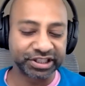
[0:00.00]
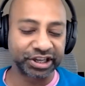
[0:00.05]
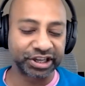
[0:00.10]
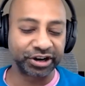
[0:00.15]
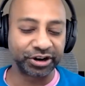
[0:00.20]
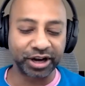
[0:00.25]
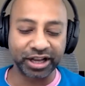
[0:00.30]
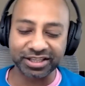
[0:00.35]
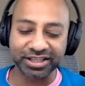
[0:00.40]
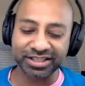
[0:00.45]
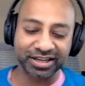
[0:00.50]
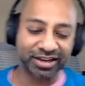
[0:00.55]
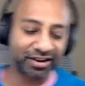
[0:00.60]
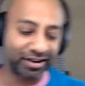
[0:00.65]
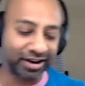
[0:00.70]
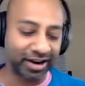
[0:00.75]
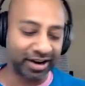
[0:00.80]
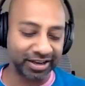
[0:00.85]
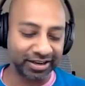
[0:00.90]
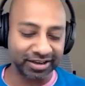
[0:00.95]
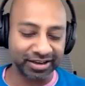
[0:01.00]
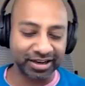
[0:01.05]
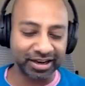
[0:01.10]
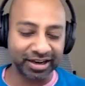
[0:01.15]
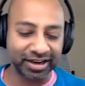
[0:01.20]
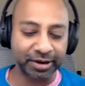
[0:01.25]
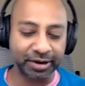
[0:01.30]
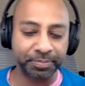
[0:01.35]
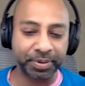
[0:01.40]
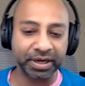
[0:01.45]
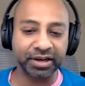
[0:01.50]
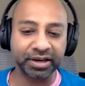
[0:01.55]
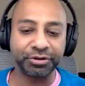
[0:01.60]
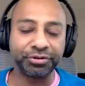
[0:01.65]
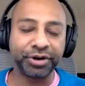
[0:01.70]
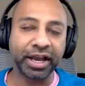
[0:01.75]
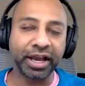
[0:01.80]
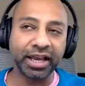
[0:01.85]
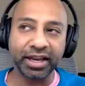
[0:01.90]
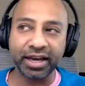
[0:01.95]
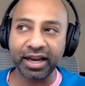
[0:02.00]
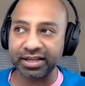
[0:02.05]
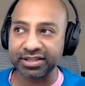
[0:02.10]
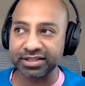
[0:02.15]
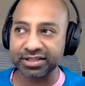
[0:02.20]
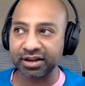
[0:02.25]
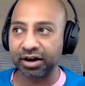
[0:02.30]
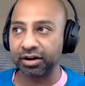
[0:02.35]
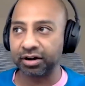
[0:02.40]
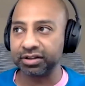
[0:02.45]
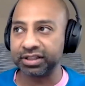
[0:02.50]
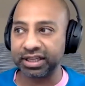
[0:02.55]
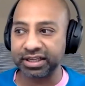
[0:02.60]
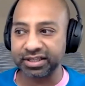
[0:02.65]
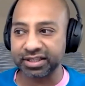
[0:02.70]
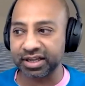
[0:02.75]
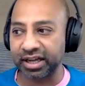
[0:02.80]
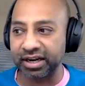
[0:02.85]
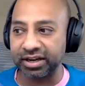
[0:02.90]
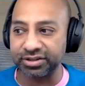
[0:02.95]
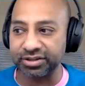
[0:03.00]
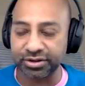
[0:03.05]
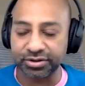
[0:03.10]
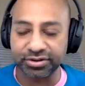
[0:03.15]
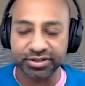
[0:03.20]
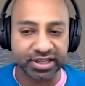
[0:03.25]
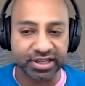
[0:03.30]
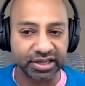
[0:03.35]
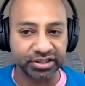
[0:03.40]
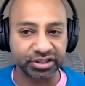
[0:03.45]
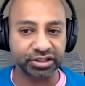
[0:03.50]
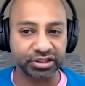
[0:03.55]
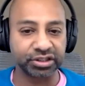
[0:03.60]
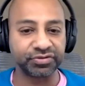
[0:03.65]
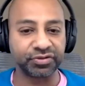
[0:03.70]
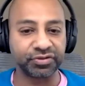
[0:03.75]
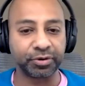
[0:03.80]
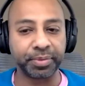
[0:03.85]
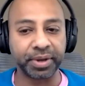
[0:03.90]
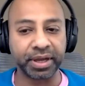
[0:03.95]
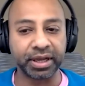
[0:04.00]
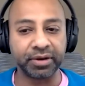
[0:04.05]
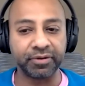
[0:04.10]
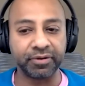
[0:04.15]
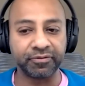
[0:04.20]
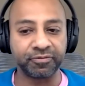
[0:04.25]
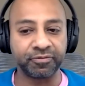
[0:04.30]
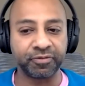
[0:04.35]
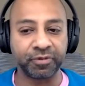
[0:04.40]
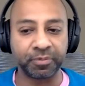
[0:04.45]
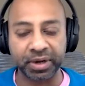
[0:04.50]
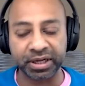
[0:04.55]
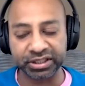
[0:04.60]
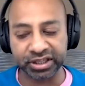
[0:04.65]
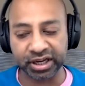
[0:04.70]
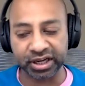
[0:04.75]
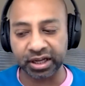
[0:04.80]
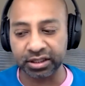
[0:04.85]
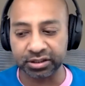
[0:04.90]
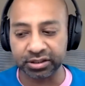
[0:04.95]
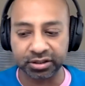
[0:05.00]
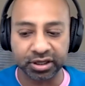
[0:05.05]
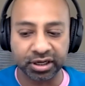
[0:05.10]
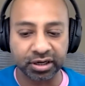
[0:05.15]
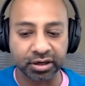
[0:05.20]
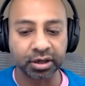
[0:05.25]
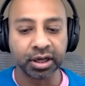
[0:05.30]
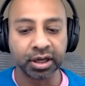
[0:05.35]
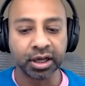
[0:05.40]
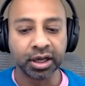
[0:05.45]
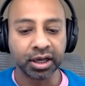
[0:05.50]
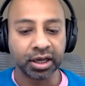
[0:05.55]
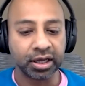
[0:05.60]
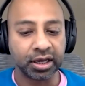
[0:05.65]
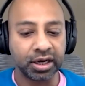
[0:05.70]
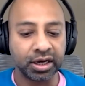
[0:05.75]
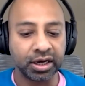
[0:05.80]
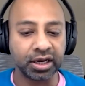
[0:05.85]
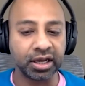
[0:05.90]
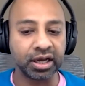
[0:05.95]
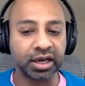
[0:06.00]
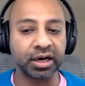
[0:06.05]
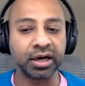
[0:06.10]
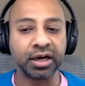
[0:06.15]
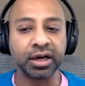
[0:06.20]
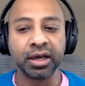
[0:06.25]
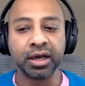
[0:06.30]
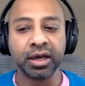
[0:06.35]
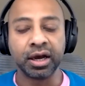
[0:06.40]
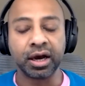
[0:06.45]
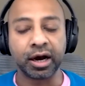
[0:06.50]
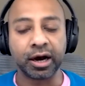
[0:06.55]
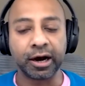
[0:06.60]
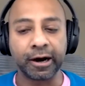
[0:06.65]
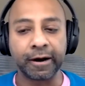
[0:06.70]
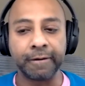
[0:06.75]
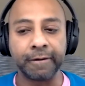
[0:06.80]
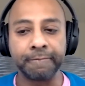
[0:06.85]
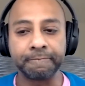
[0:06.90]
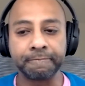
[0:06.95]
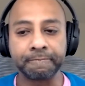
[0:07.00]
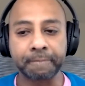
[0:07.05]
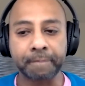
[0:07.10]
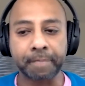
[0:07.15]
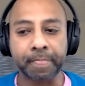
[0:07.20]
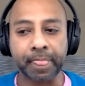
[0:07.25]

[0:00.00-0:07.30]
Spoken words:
So I'll say, all right. But rain has all these kind of associations for me from my childhood in India. So